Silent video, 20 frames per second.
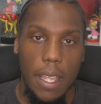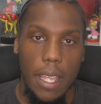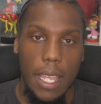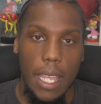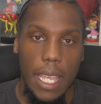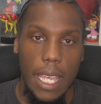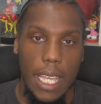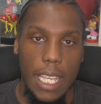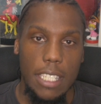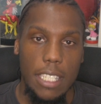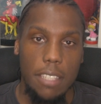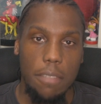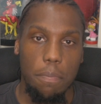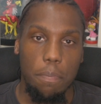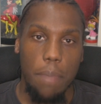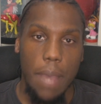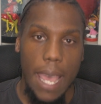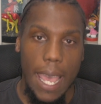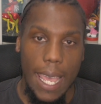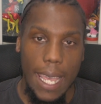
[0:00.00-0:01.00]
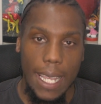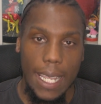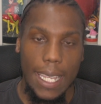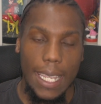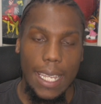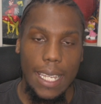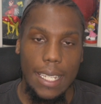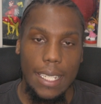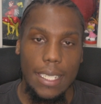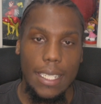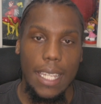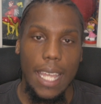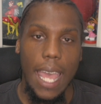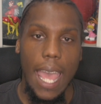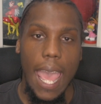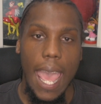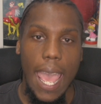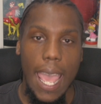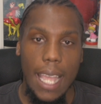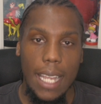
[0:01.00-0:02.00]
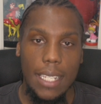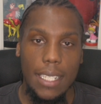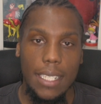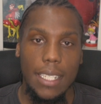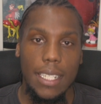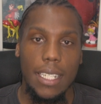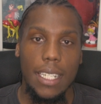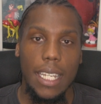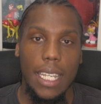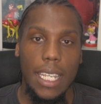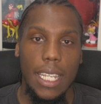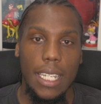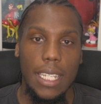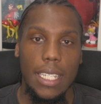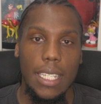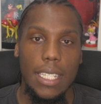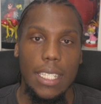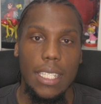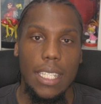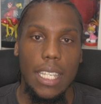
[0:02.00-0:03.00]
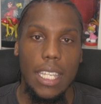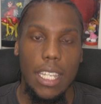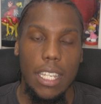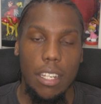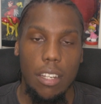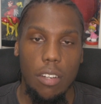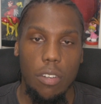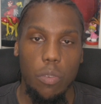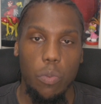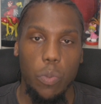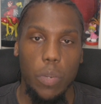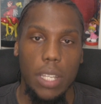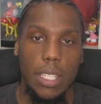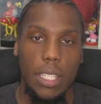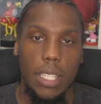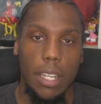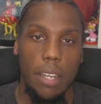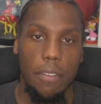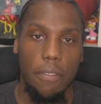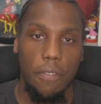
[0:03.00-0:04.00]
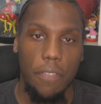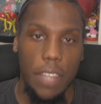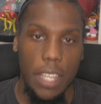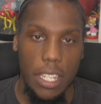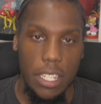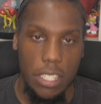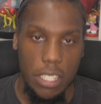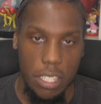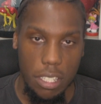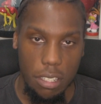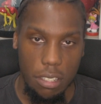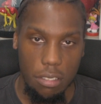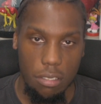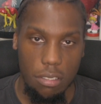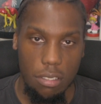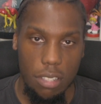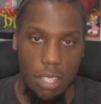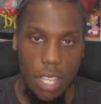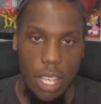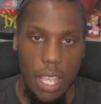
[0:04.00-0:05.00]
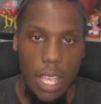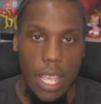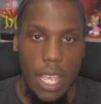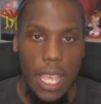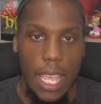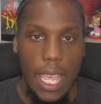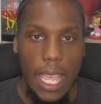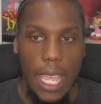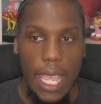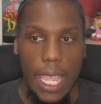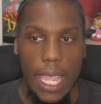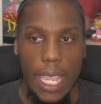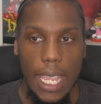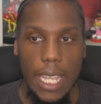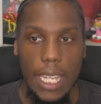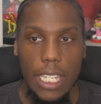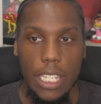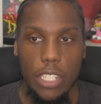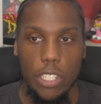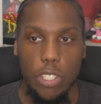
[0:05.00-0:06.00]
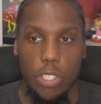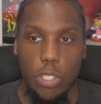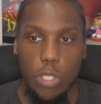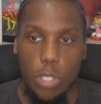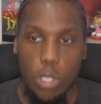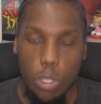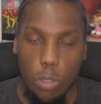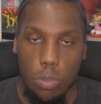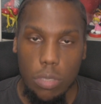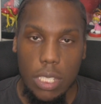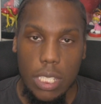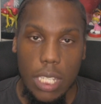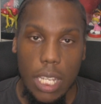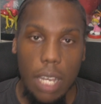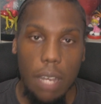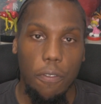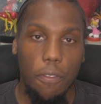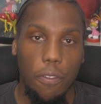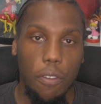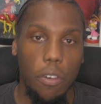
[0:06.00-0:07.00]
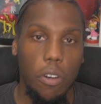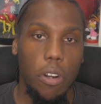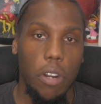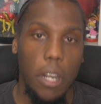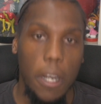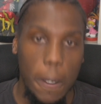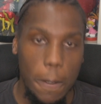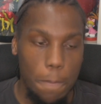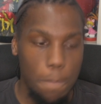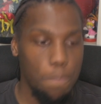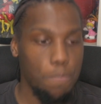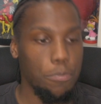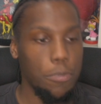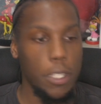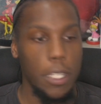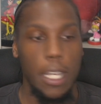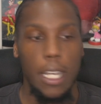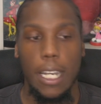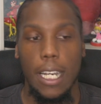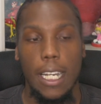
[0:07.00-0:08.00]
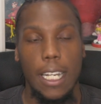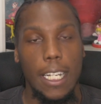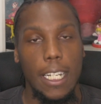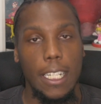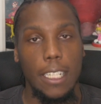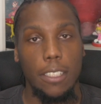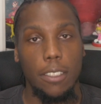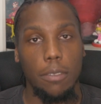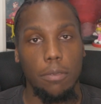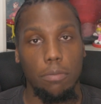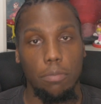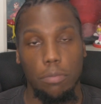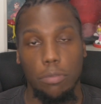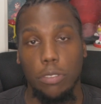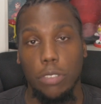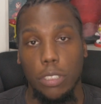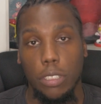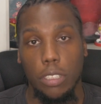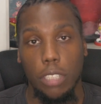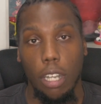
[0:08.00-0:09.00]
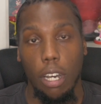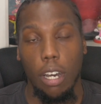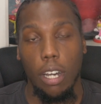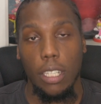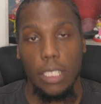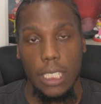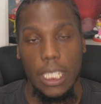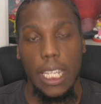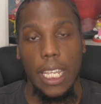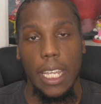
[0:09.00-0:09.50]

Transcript: is back into action and he's here with a vengeance. And he suits up for uh, Saw 10.